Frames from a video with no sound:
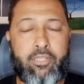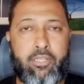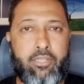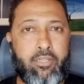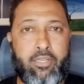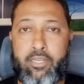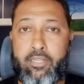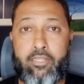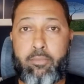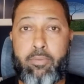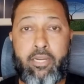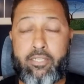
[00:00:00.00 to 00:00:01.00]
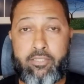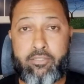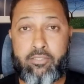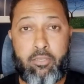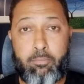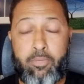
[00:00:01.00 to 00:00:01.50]
Uh, and the
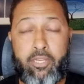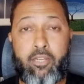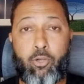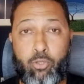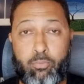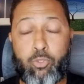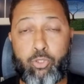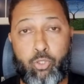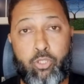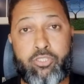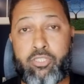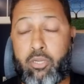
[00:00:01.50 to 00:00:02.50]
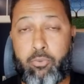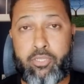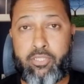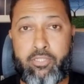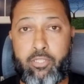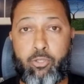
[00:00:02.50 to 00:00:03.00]
batters uh, play a lot more shots
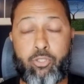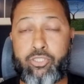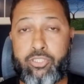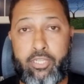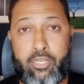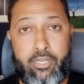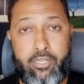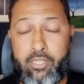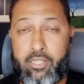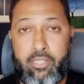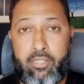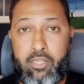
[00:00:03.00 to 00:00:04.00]
nowadays. They're not scared.